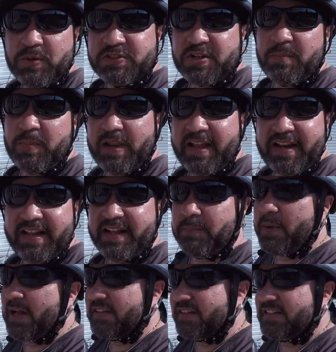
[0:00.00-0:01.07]
was complaining
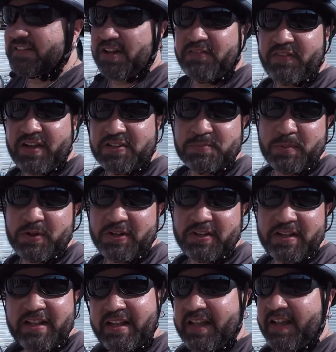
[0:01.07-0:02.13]
about this on Facebook
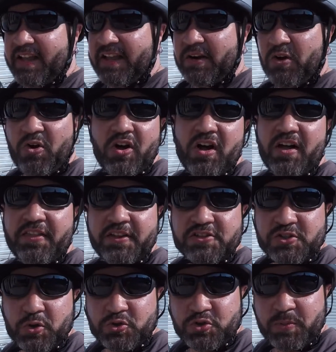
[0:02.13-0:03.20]
and all other
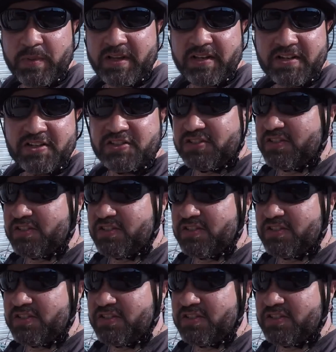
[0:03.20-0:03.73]
social medias,